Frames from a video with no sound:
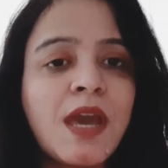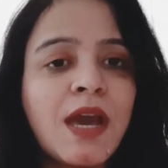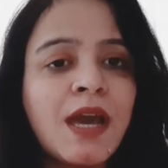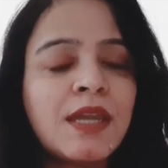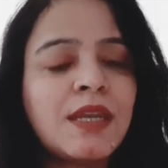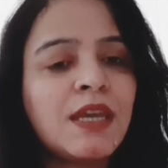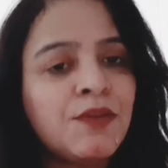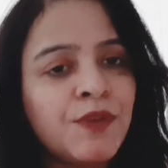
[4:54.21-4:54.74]

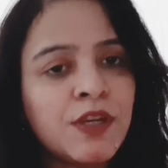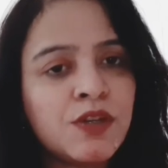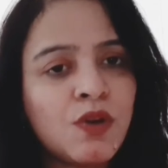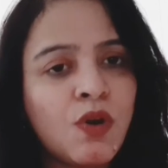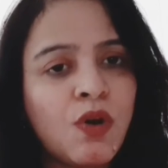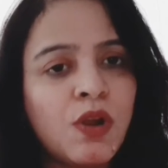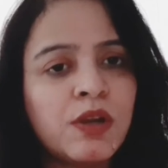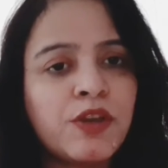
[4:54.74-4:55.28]
And if at
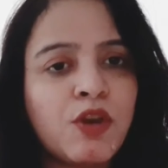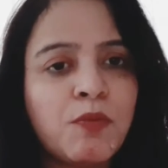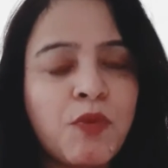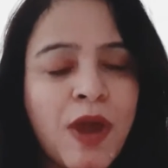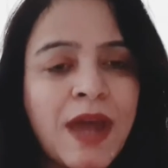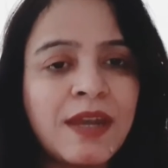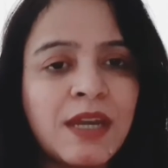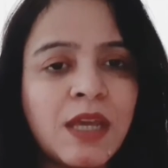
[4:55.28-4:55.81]
all your
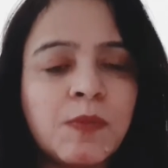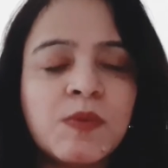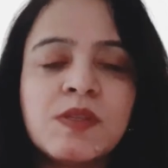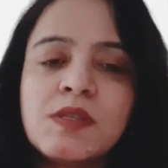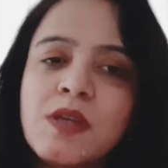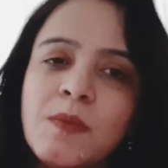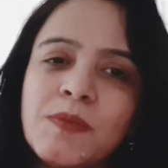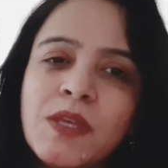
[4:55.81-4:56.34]
brand name is
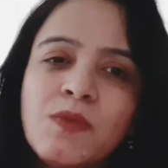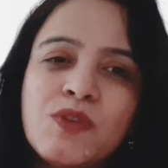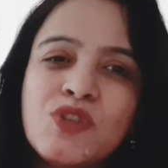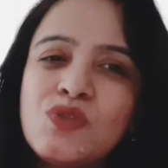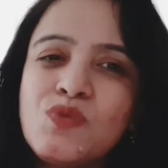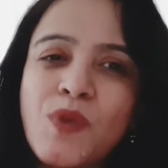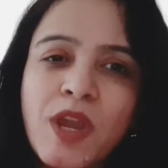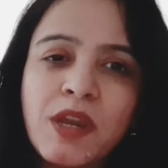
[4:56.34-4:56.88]
something which
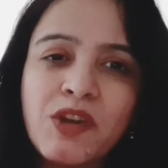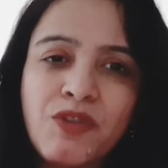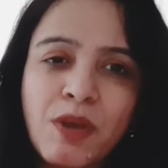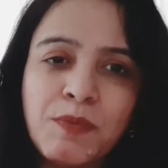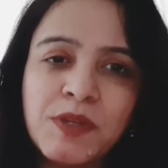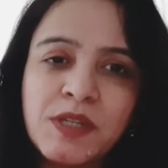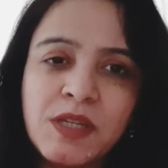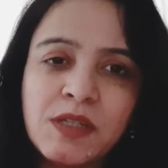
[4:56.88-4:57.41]
is very
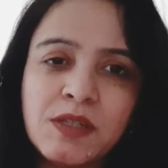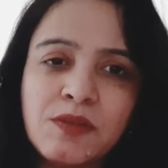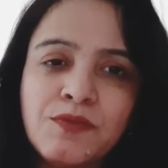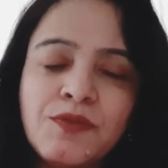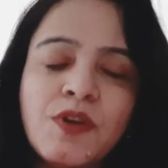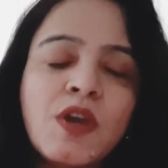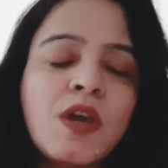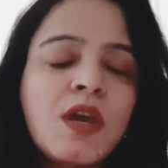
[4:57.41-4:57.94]
repetitive,
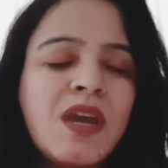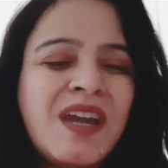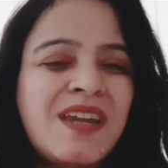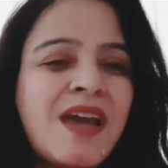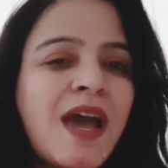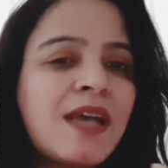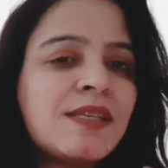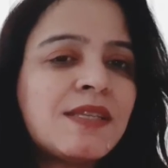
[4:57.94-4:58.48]
it
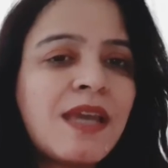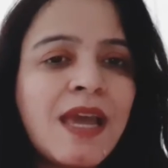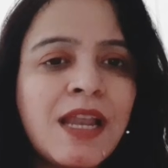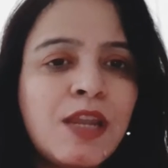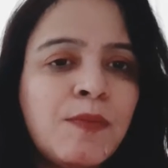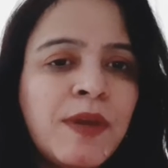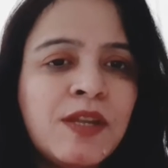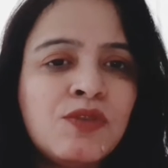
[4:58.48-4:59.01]
has
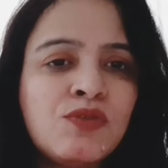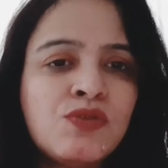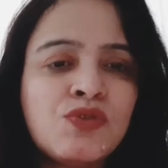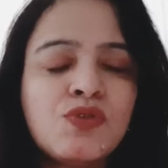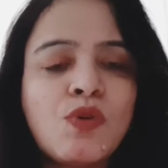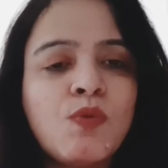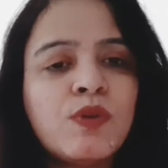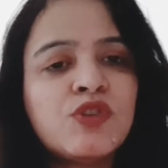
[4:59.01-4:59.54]

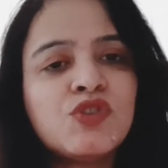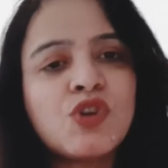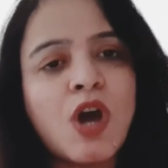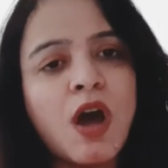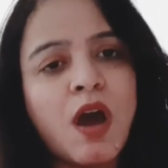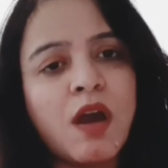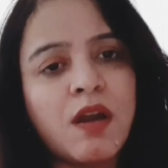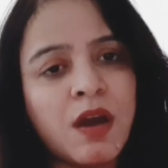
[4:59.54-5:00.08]
elements which
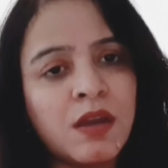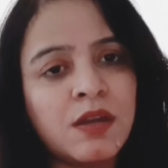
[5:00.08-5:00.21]
are